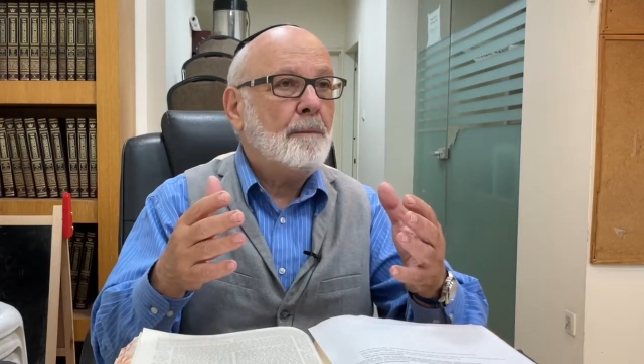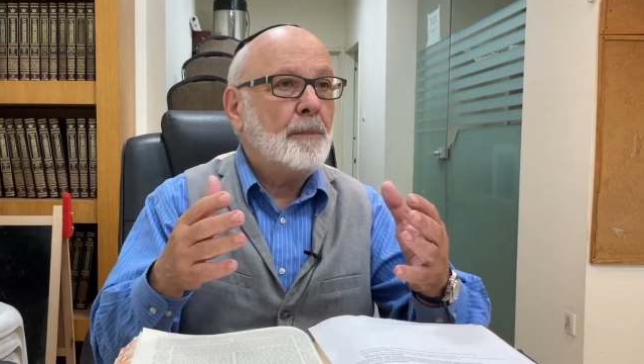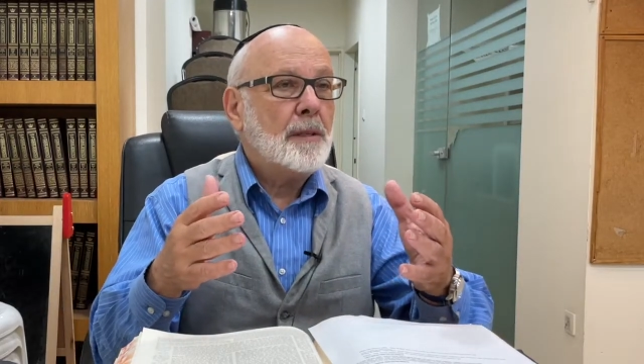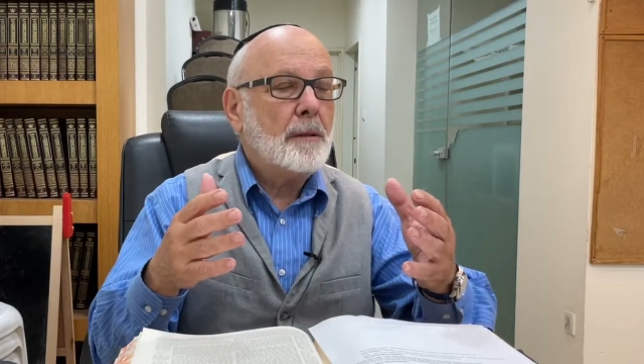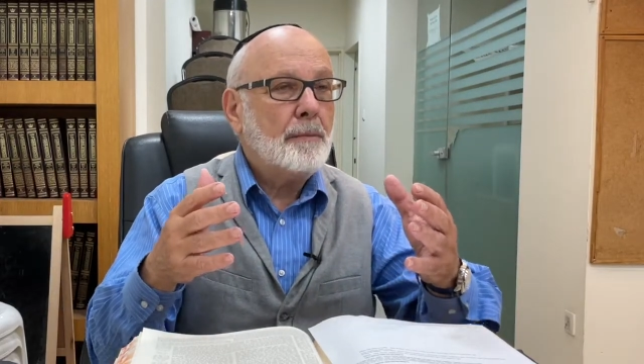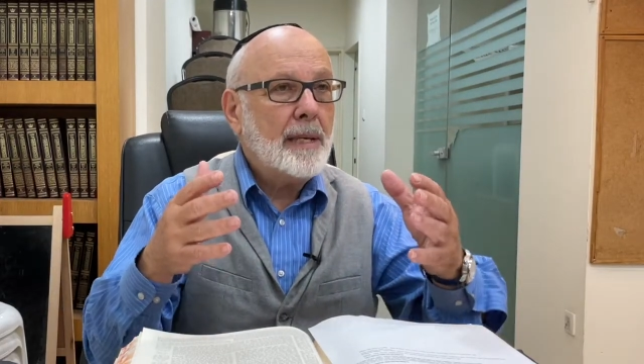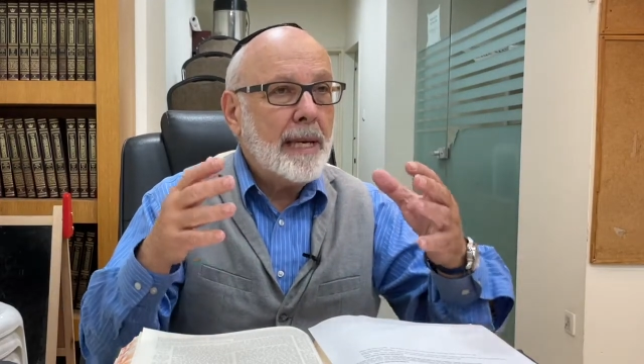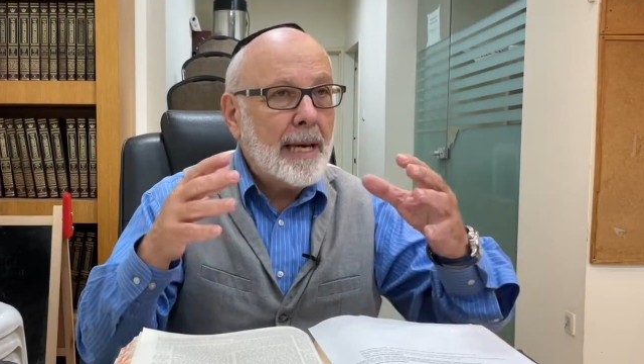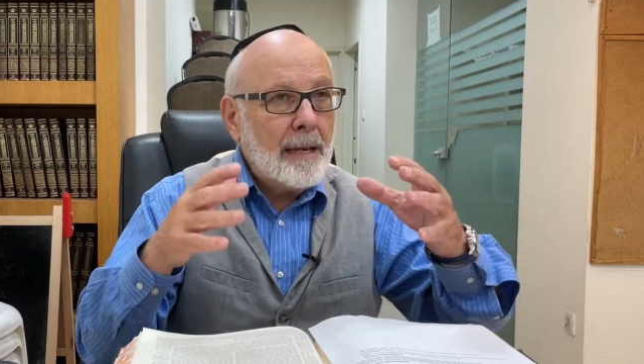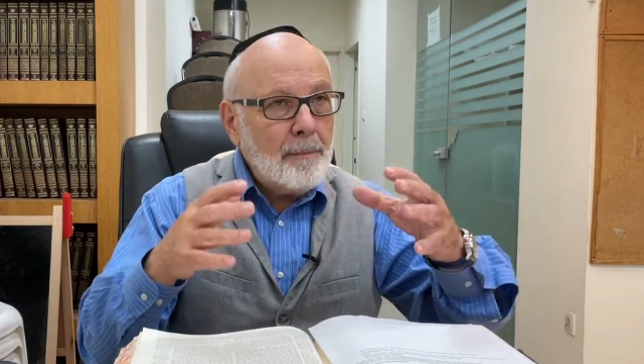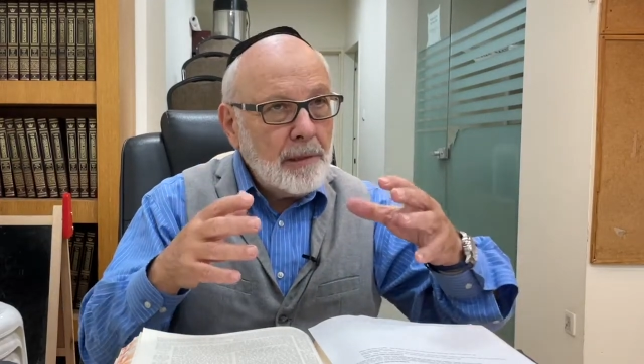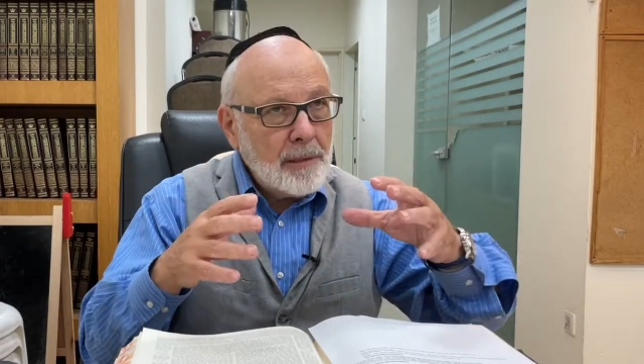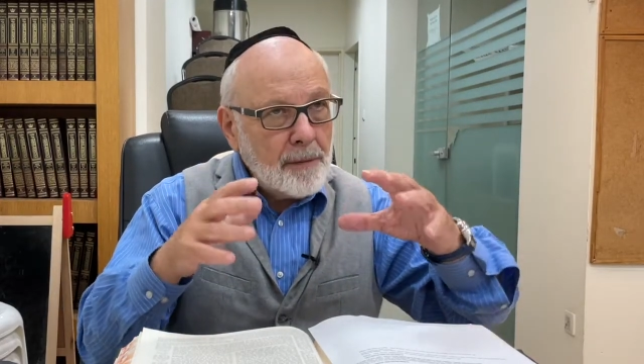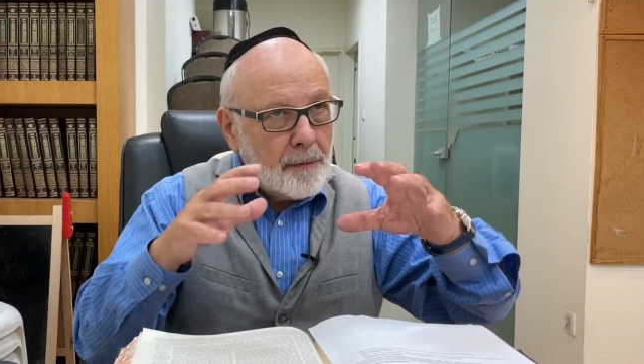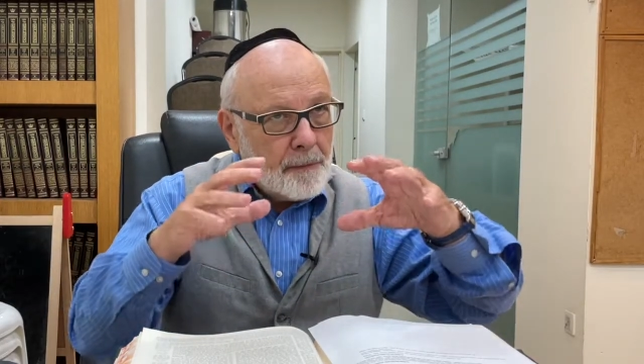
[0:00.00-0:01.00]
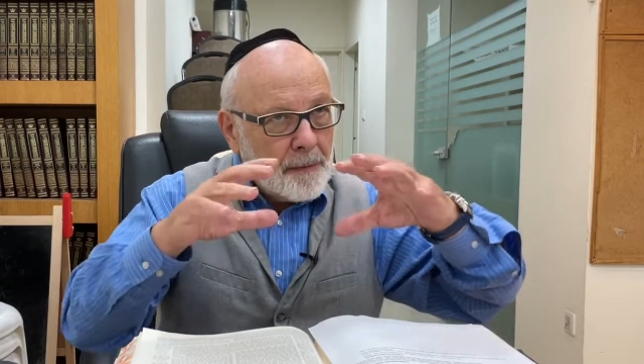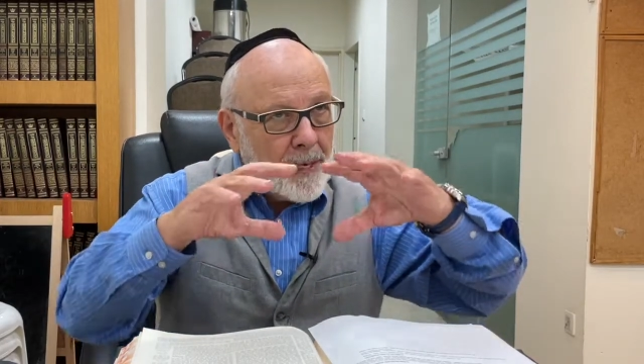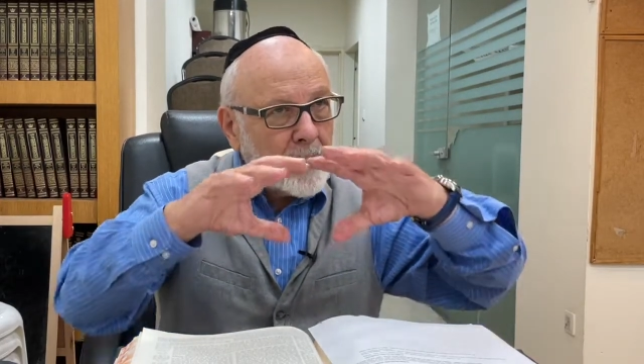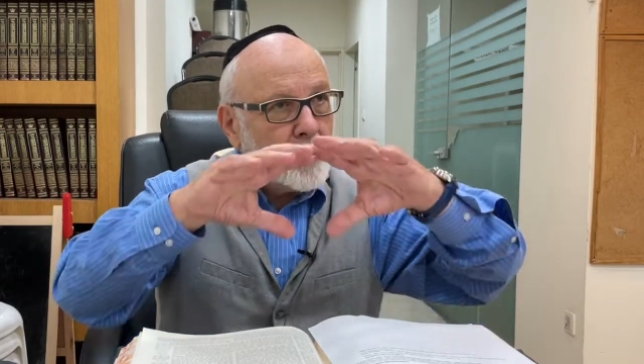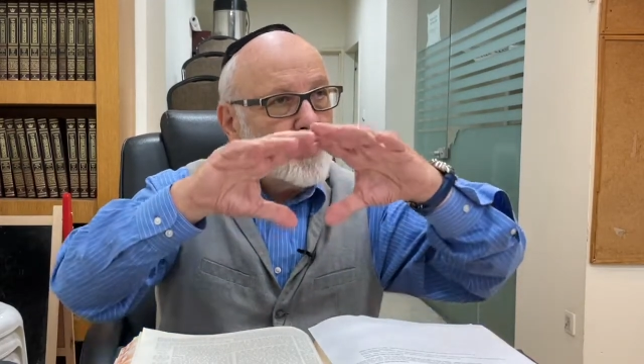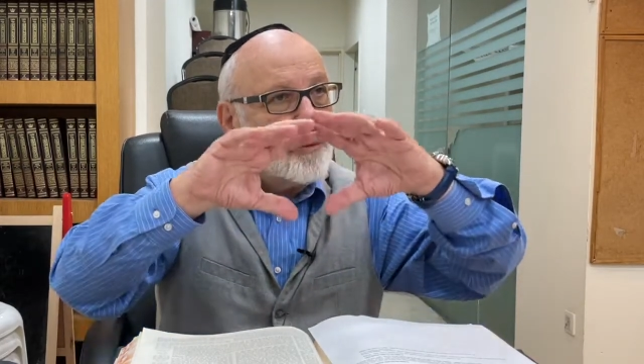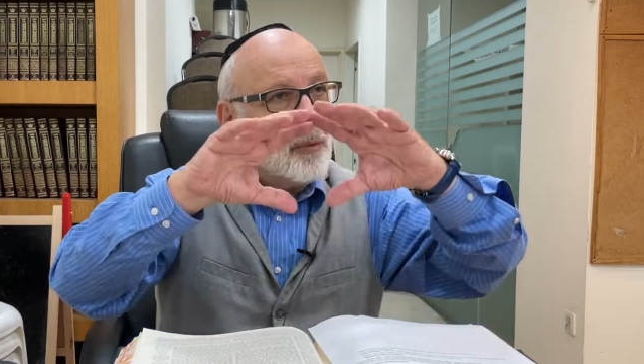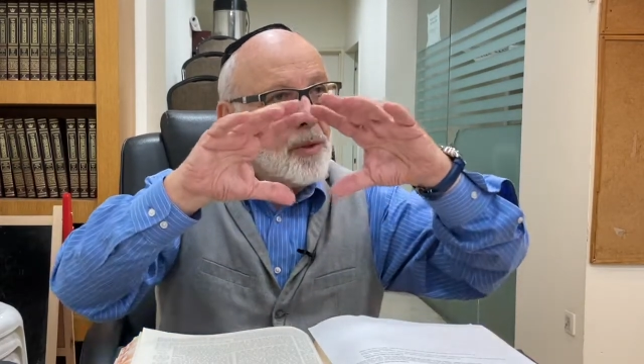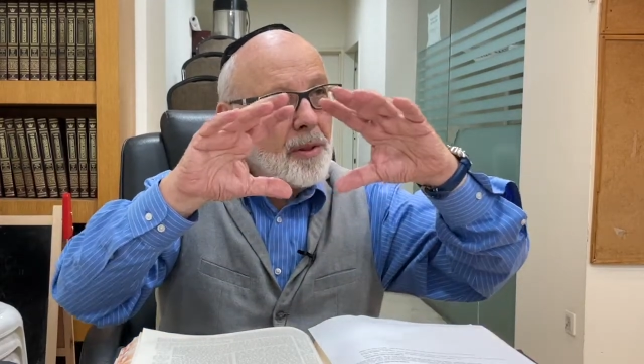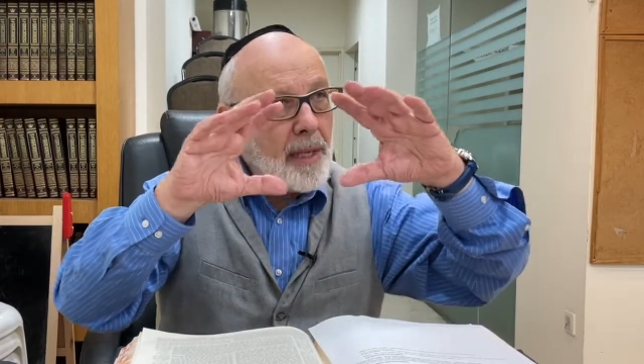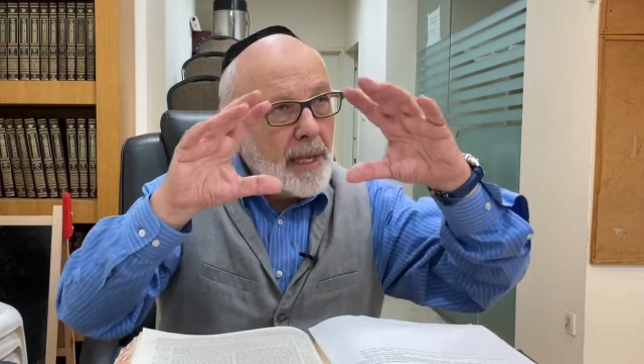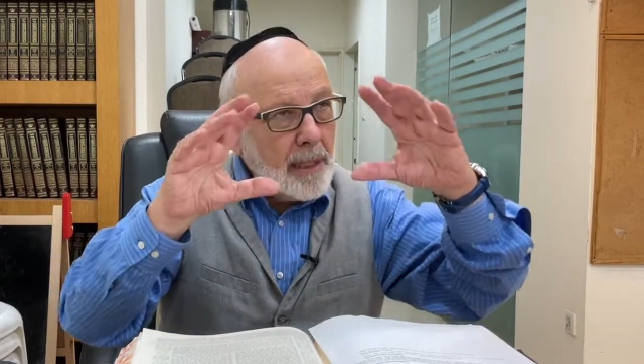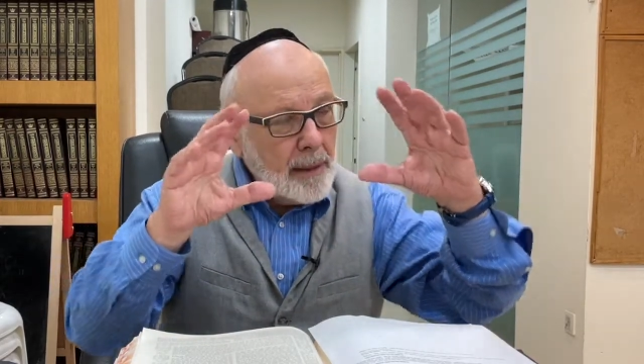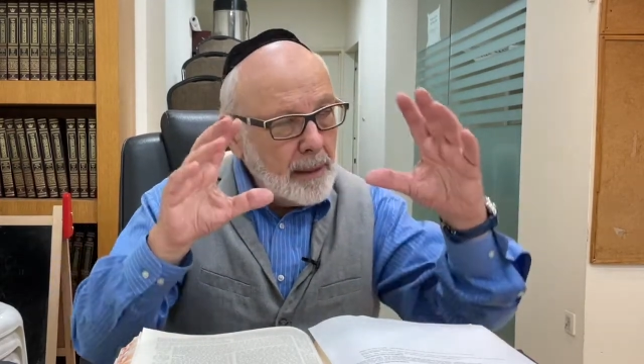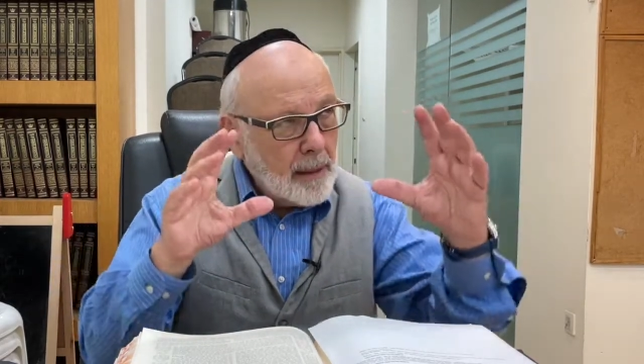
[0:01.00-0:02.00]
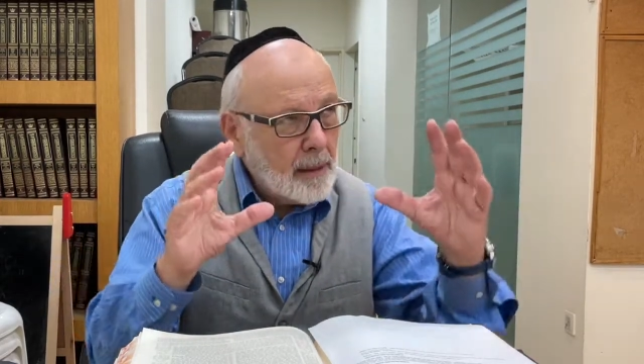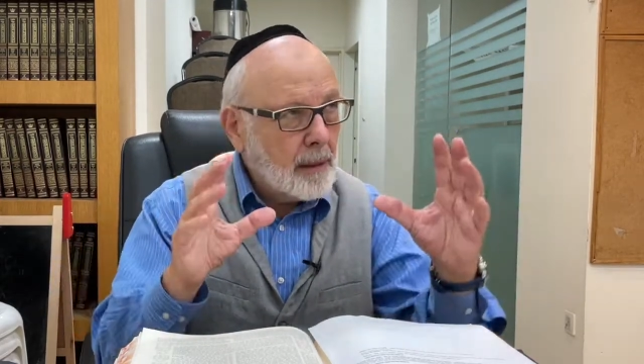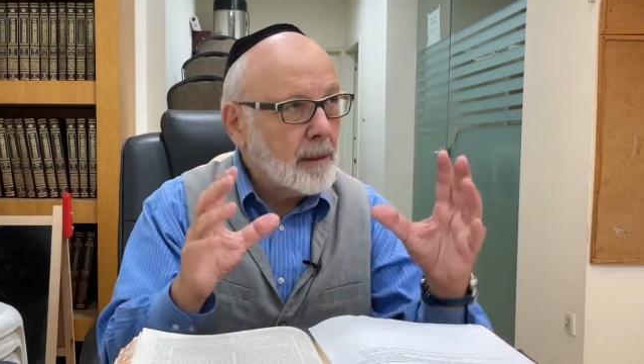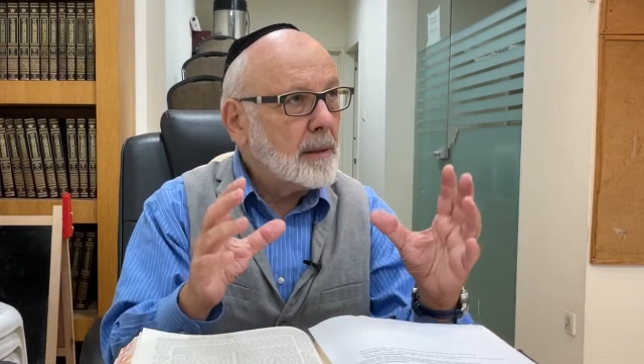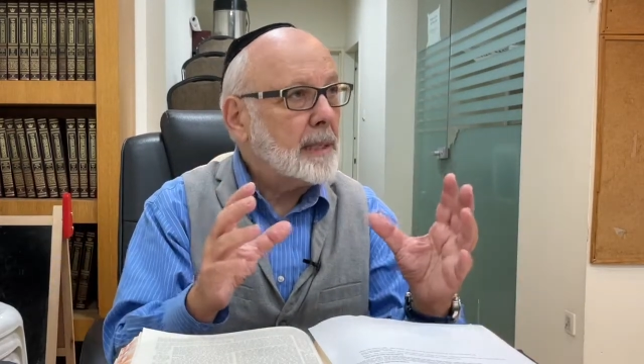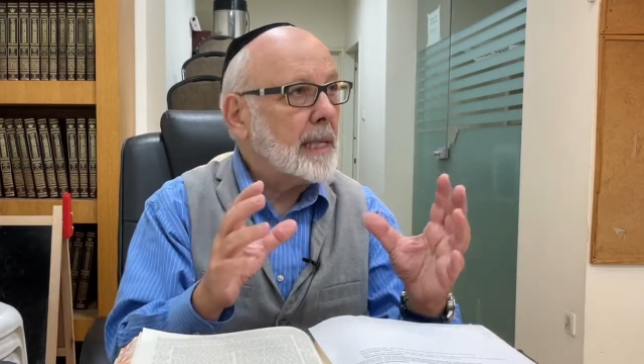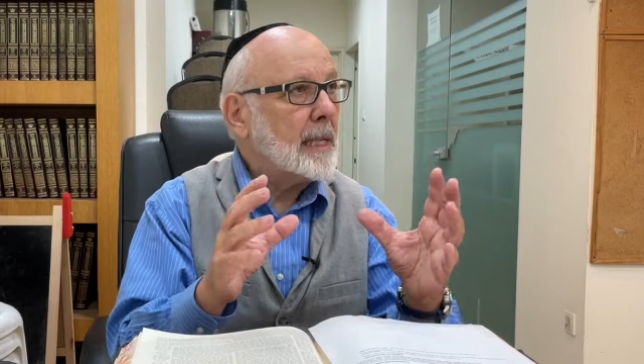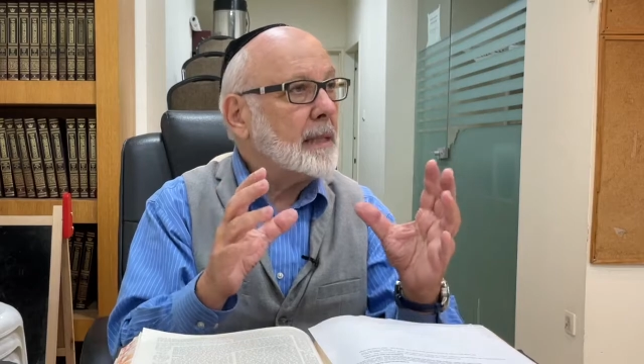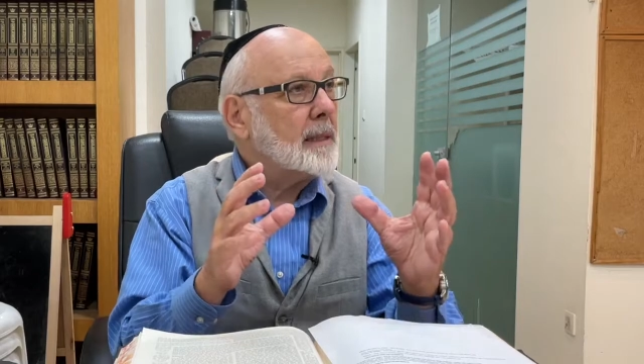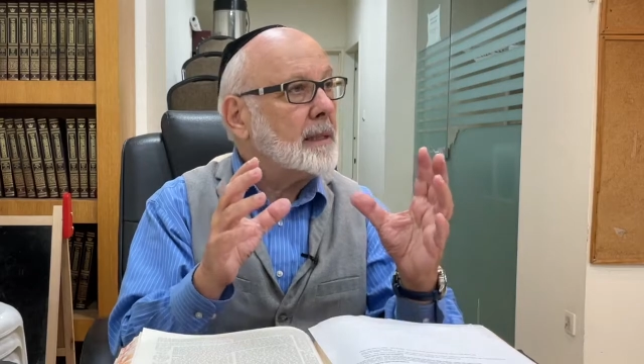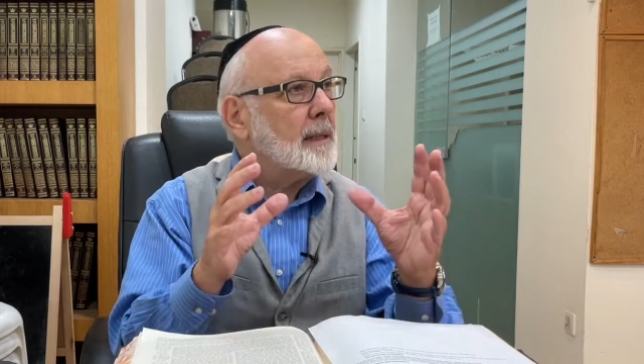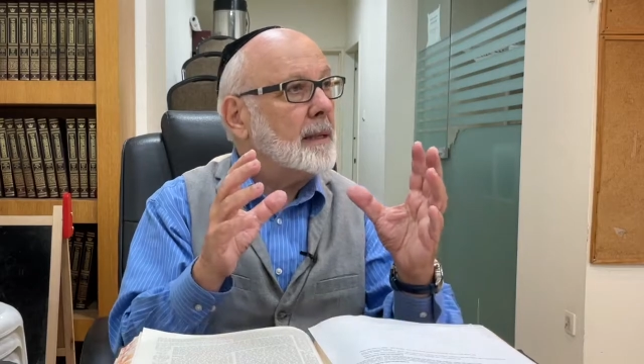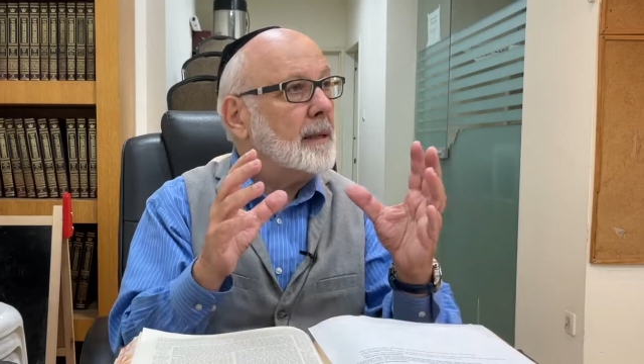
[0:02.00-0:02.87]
to be able to function within the context,